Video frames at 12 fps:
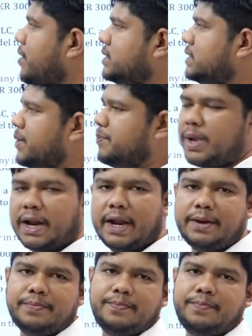have a
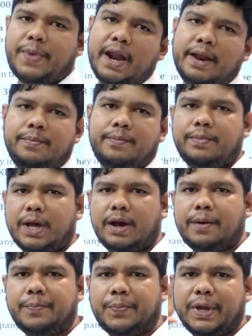separate
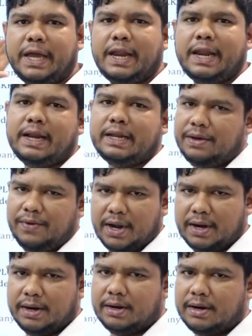P&L
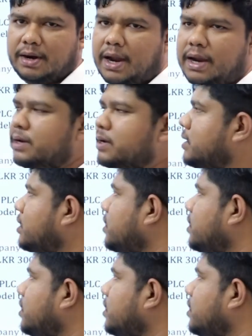given, right?